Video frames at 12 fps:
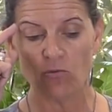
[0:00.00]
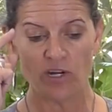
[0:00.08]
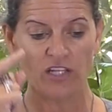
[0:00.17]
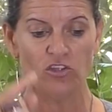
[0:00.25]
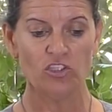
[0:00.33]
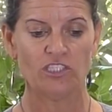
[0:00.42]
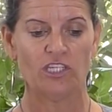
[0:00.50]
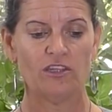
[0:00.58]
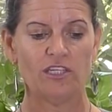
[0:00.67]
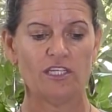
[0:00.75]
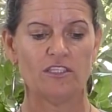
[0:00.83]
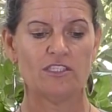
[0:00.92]
when I looked at
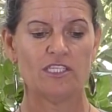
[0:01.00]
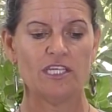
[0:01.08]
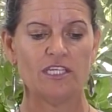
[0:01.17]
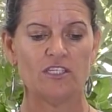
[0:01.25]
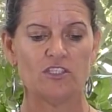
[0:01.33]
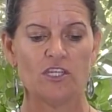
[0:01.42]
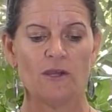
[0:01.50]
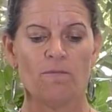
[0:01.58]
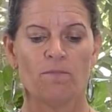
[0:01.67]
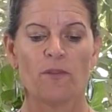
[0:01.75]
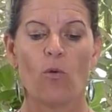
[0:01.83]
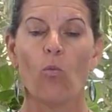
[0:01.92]
this is,
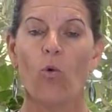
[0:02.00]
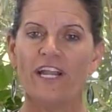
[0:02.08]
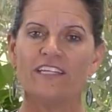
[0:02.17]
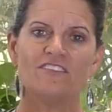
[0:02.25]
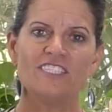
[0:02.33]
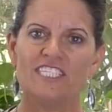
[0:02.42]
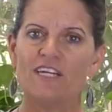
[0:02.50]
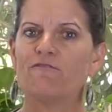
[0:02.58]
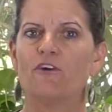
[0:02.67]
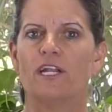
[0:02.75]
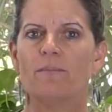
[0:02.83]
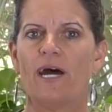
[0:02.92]
what is
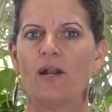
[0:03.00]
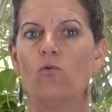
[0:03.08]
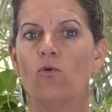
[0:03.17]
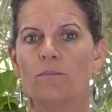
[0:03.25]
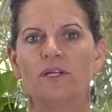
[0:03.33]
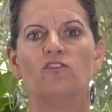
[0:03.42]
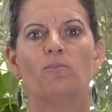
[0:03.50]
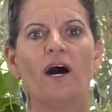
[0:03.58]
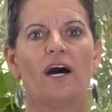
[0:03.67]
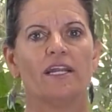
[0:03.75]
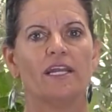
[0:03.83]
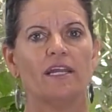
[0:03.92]
different about a woman's
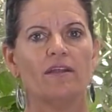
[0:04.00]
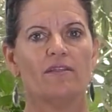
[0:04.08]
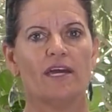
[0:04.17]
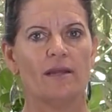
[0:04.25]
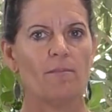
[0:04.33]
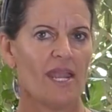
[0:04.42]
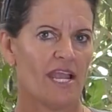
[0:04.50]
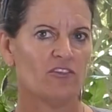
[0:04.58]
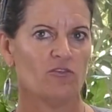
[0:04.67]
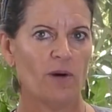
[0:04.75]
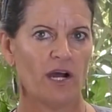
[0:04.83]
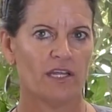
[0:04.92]
body than a
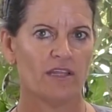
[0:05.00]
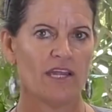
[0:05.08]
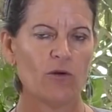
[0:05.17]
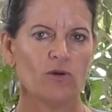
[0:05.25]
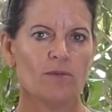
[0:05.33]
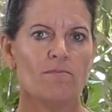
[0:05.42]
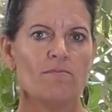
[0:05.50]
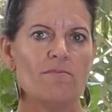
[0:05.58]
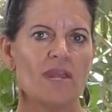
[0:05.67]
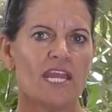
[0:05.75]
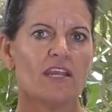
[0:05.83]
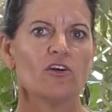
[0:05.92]
man's body that would
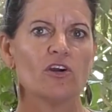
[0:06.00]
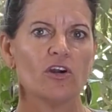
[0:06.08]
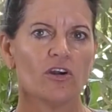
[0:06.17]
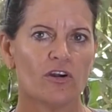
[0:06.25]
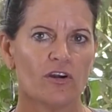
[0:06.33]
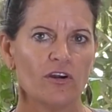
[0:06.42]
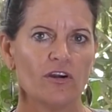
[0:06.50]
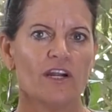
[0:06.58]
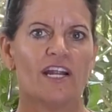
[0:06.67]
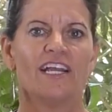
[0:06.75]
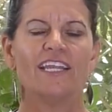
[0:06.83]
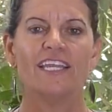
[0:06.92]
make
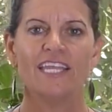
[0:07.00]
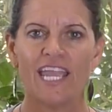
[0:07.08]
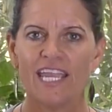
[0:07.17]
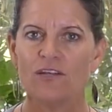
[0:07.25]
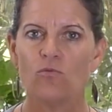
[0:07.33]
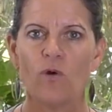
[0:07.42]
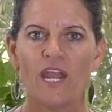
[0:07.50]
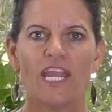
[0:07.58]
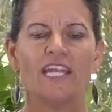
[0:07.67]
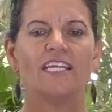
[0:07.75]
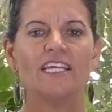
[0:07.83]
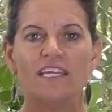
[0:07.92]
her gain
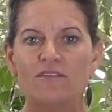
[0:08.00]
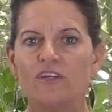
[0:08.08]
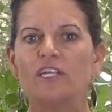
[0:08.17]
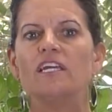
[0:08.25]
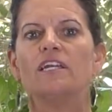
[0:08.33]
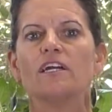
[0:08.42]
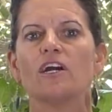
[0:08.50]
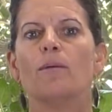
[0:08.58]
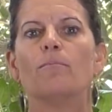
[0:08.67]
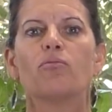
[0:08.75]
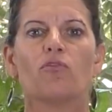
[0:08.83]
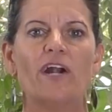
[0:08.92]
weight even in a
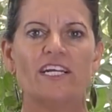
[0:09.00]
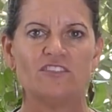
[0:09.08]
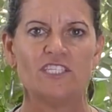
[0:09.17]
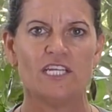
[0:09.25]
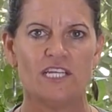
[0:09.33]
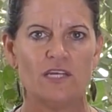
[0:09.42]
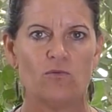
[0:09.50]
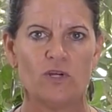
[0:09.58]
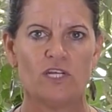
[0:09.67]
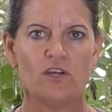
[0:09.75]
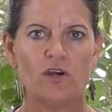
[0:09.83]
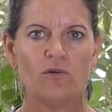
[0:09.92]
compressed eating
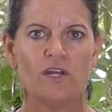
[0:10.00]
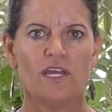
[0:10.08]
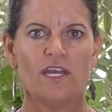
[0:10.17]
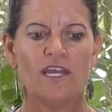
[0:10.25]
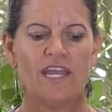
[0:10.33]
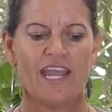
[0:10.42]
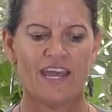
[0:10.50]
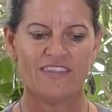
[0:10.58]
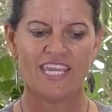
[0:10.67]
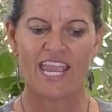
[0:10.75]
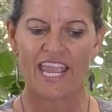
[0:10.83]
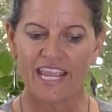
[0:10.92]
window? And
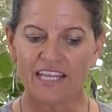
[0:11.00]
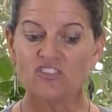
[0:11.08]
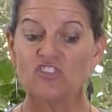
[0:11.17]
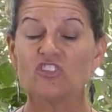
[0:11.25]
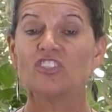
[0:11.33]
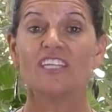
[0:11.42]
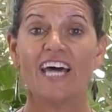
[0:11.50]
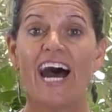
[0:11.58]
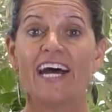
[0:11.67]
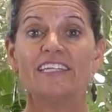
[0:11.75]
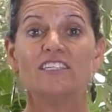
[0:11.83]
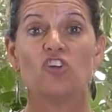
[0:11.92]
the answer to
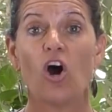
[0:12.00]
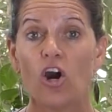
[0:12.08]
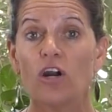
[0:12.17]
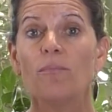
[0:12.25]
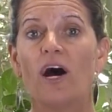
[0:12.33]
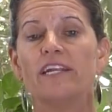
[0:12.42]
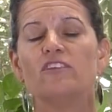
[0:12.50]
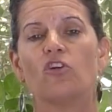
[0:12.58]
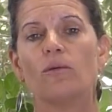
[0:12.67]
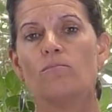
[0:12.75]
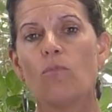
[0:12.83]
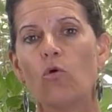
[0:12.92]
that is our bodies
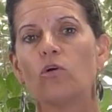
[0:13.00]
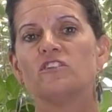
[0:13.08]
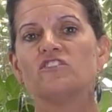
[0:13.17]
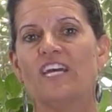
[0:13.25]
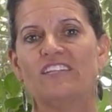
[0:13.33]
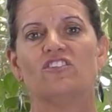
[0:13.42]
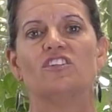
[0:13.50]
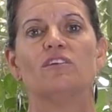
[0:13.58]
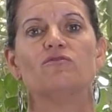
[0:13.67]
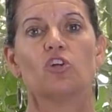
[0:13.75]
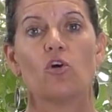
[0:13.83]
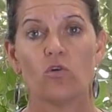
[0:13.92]
are more
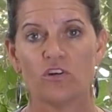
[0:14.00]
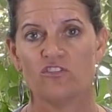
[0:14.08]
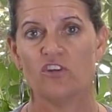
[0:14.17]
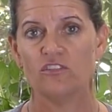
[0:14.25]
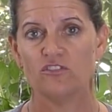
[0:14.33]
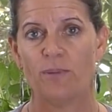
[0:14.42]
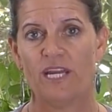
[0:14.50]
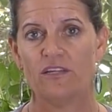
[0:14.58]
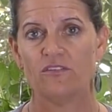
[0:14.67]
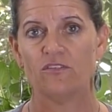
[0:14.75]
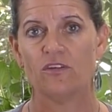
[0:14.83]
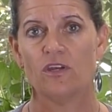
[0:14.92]
sensitive to cortisol
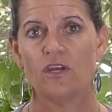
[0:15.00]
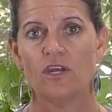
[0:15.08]
spikes.